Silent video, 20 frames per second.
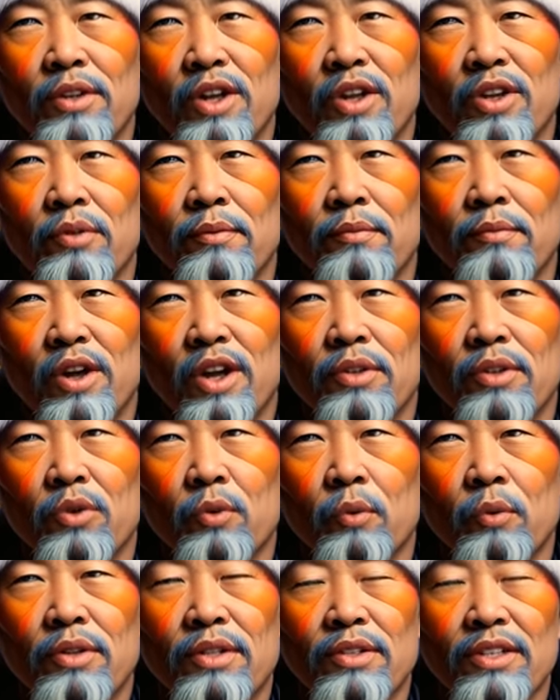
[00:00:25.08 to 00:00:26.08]
Her
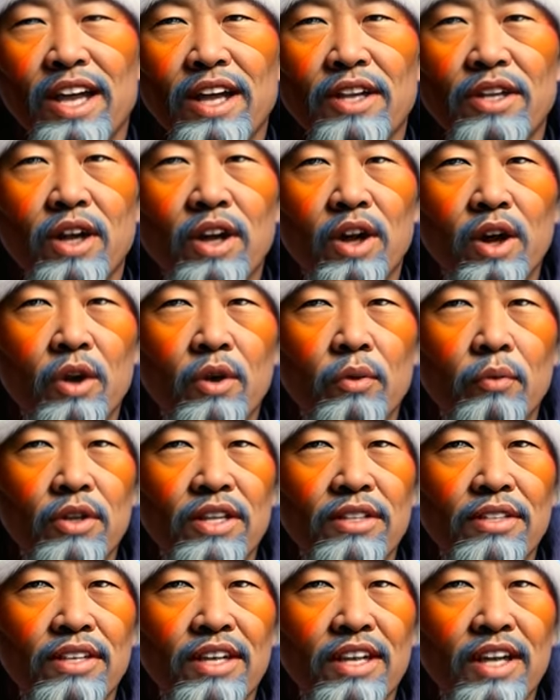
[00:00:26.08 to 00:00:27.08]
father was an
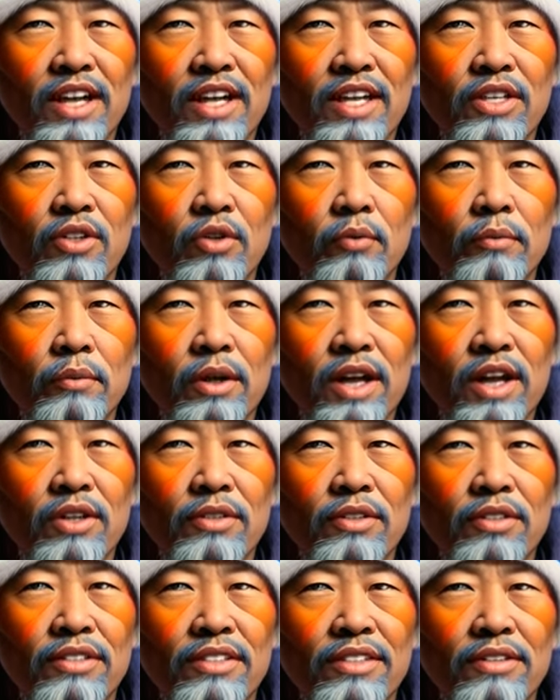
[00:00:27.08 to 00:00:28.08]
alcoholic, and her
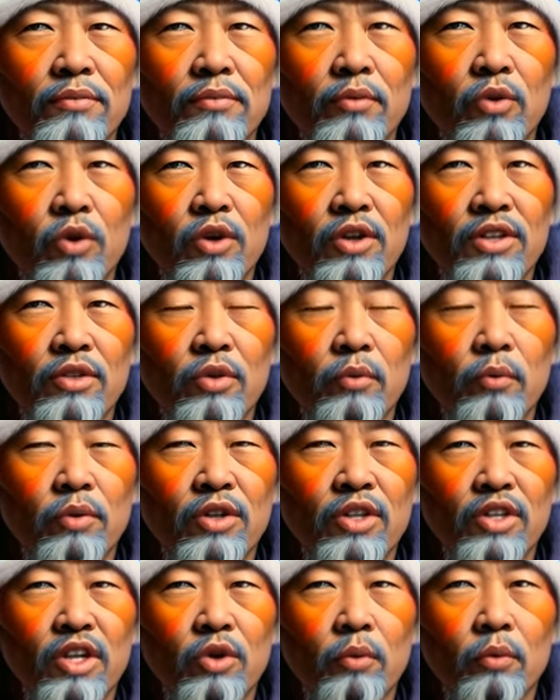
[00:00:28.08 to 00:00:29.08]
parents divorced
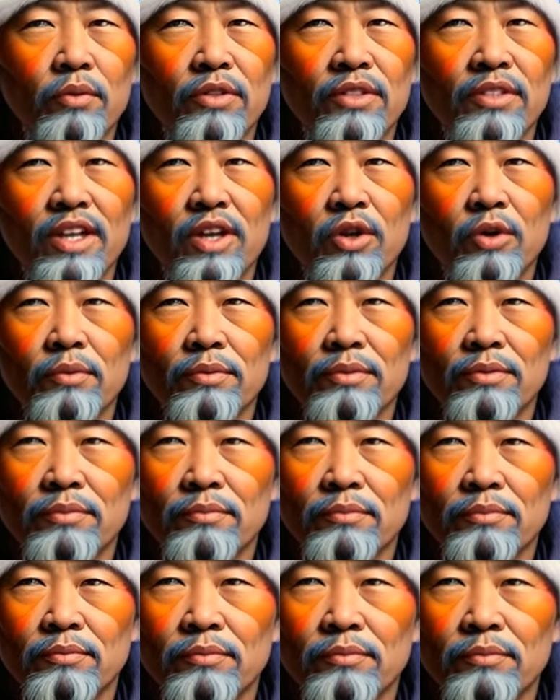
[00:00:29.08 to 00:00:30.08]
when she was young.
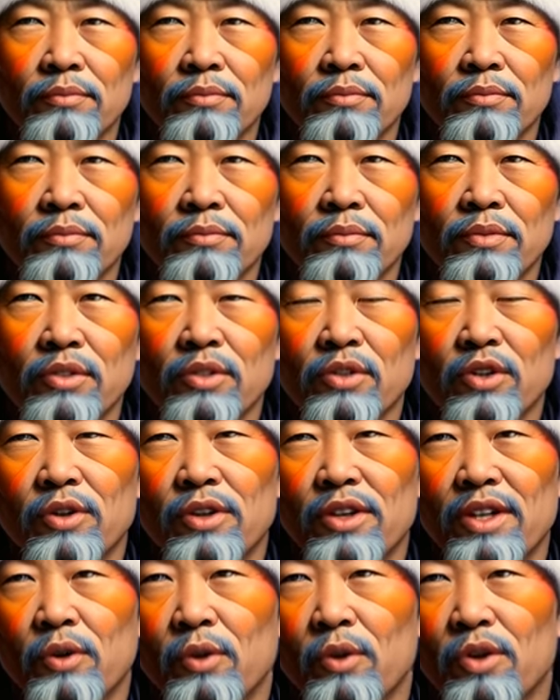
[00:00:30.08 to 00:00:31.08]

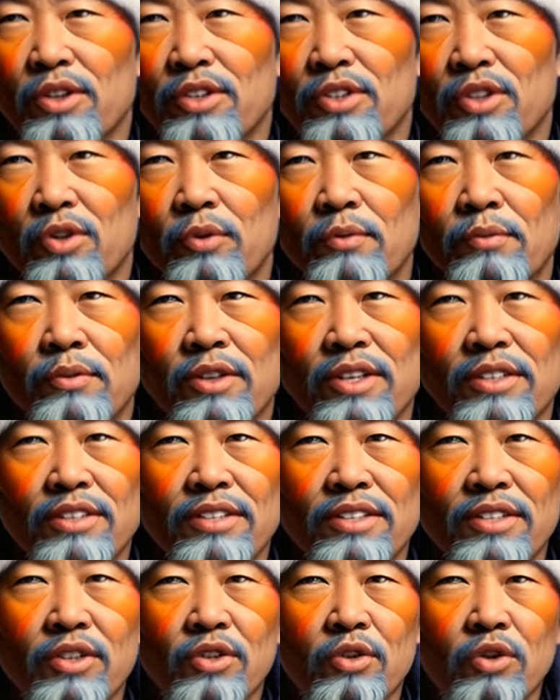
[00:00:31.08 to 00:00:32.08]
Teri also
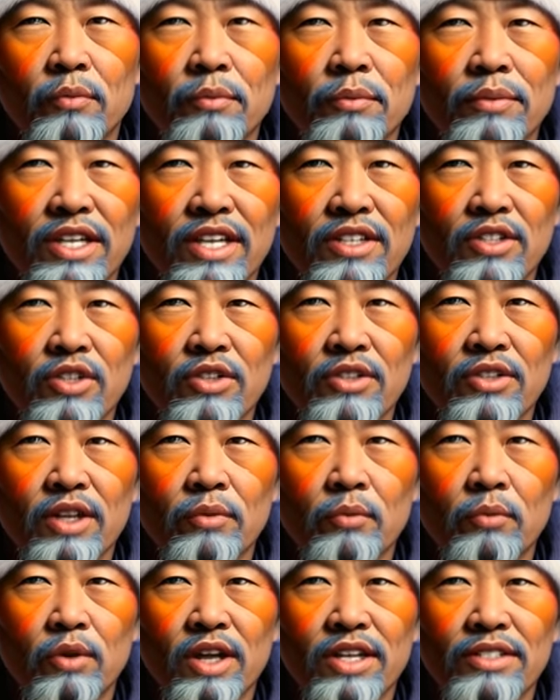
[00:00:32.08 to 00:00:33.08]
faced discrimination
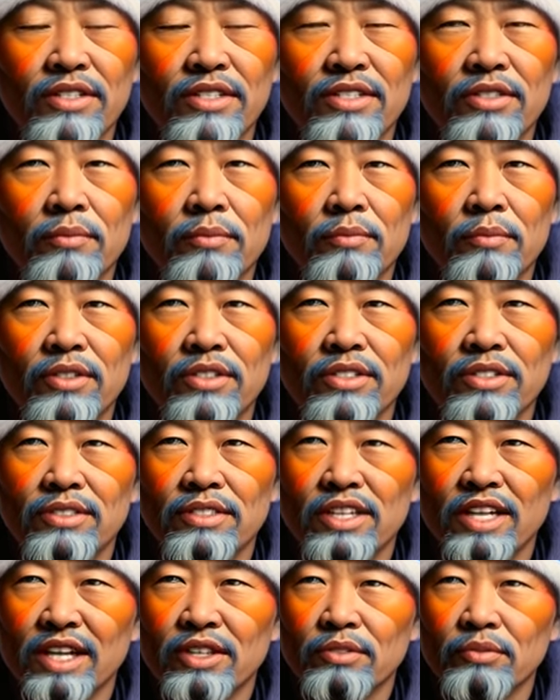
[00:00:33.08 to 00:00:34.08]
and racism as a
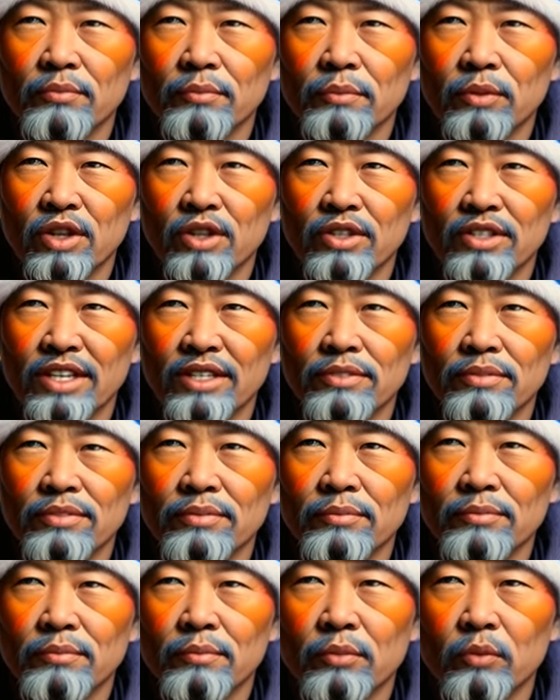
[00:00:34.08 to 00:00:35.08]
Native American,
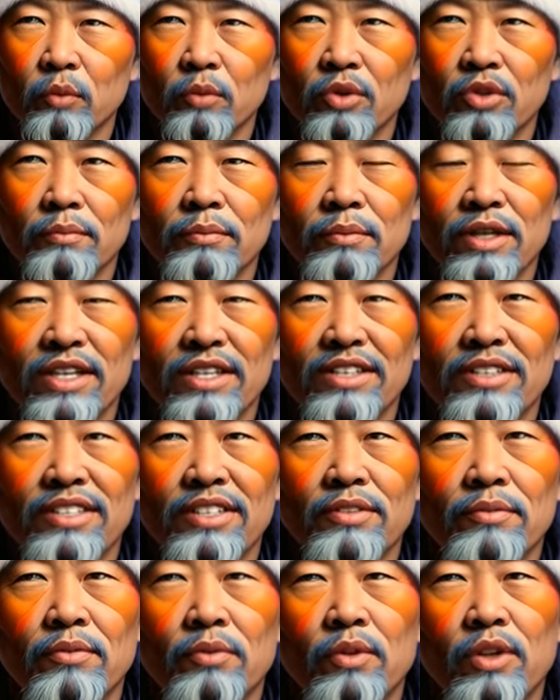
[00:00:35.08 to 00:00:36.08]
which made it
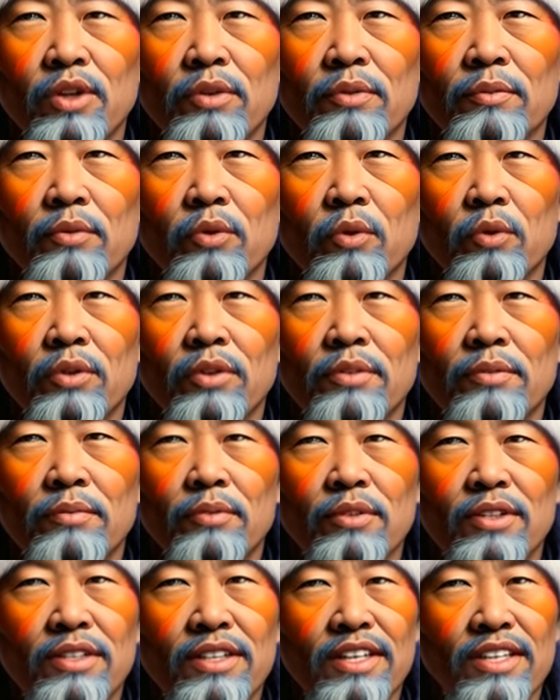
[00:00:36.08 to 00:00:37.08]
difficult for her to
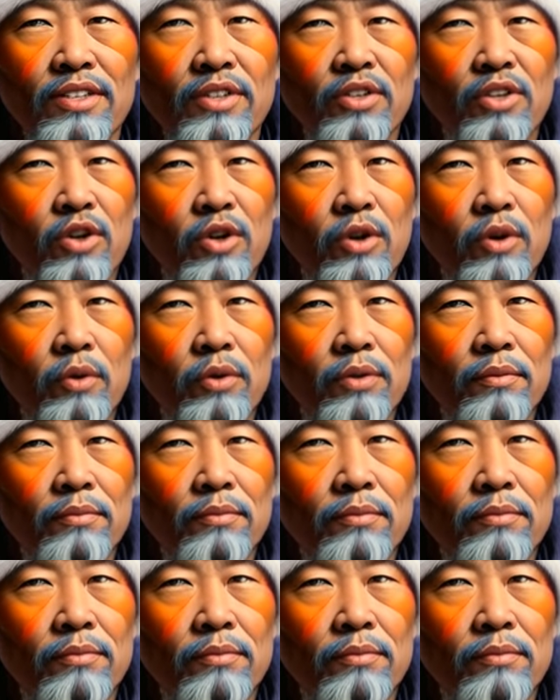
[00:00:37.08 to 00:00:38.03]
fit in at school.